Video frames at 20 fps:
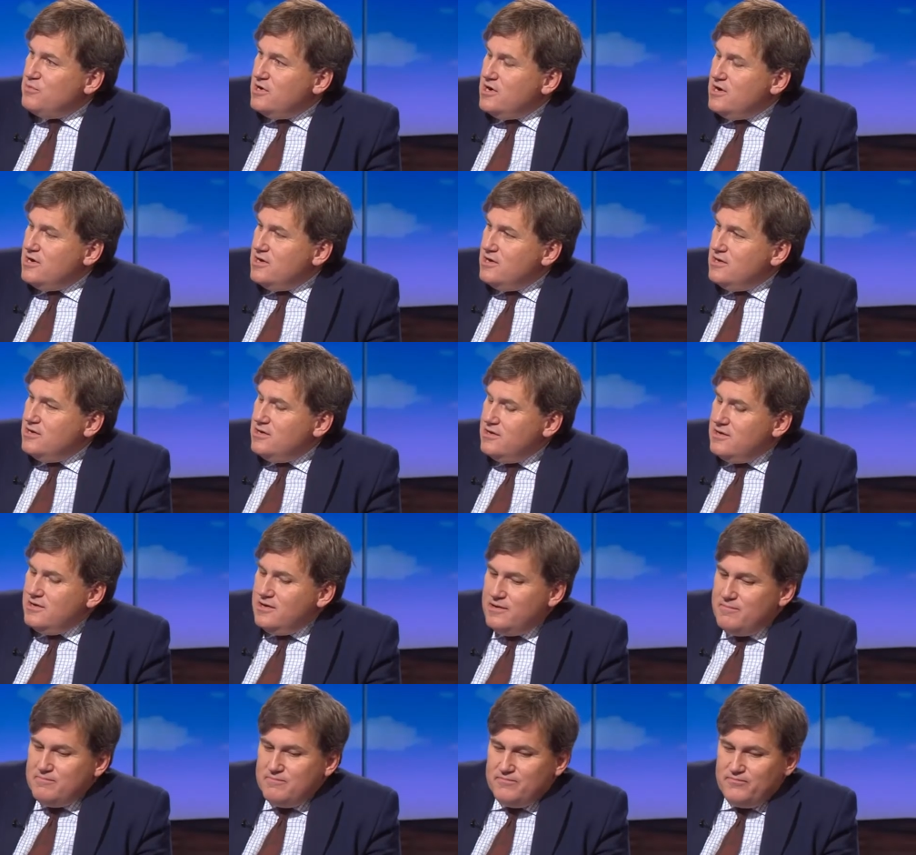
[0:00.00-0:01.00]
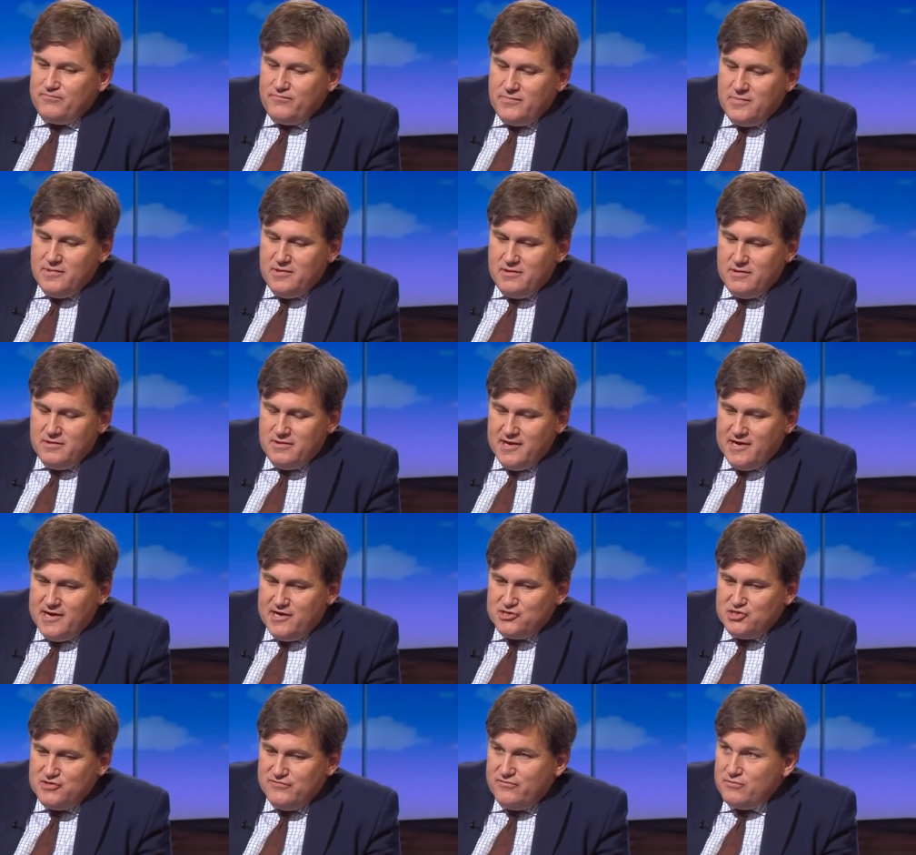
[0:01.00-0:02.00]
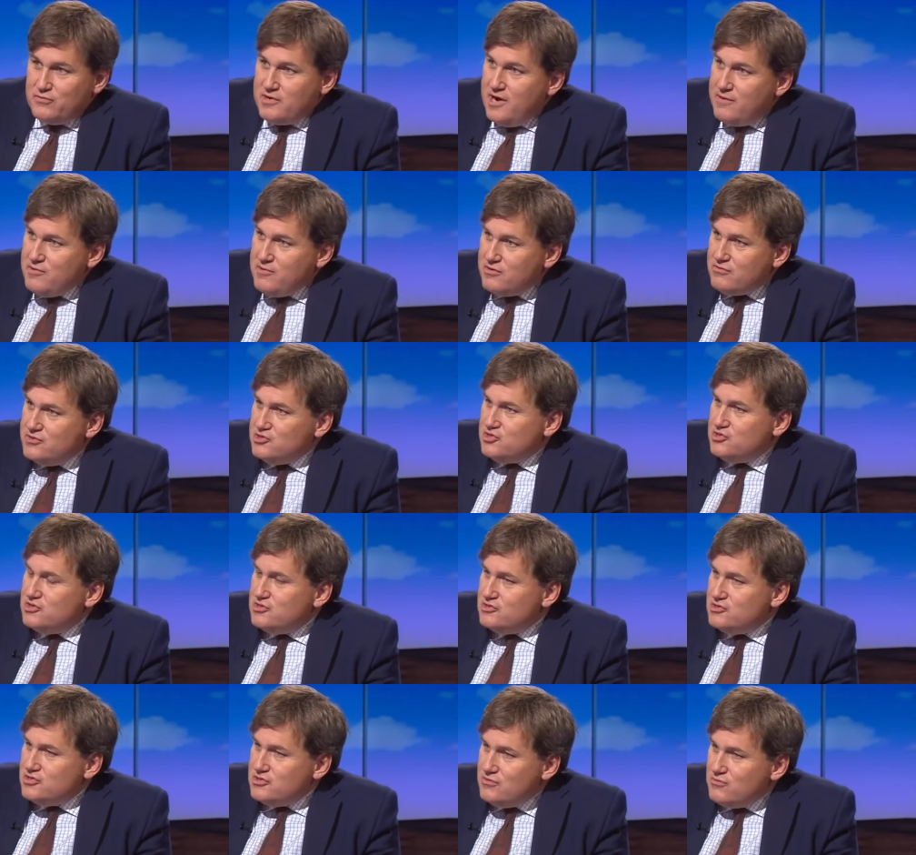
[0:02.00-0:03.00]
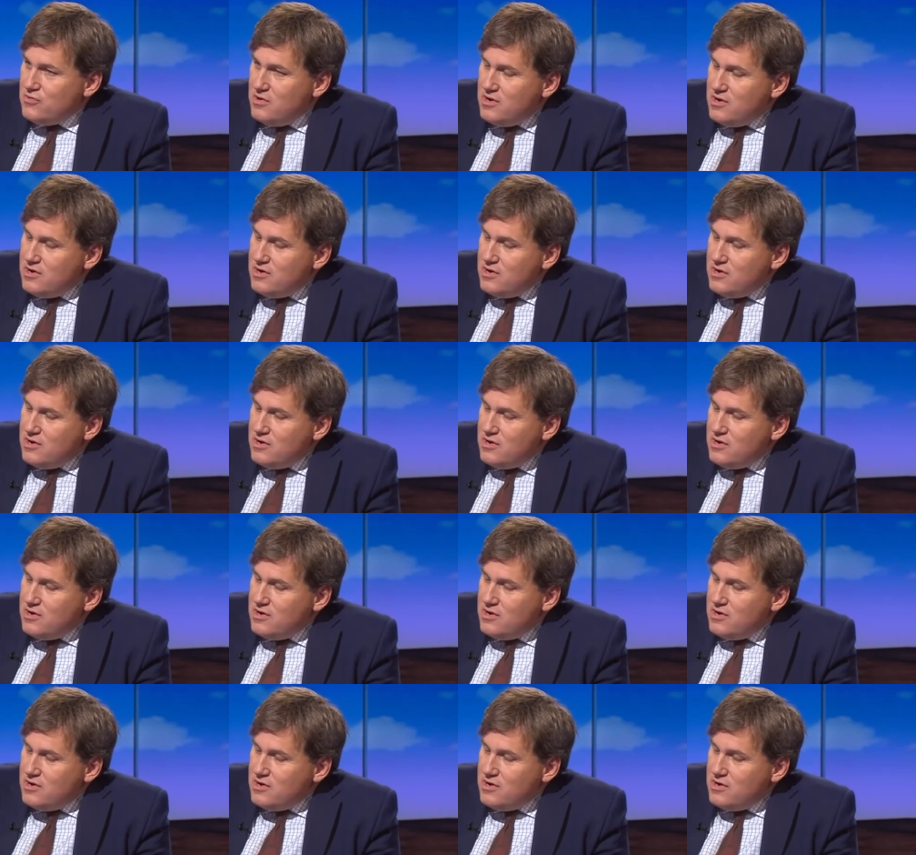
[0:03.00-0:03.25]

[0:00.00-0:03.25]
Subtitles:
by that attitude from... I mean, Chris is a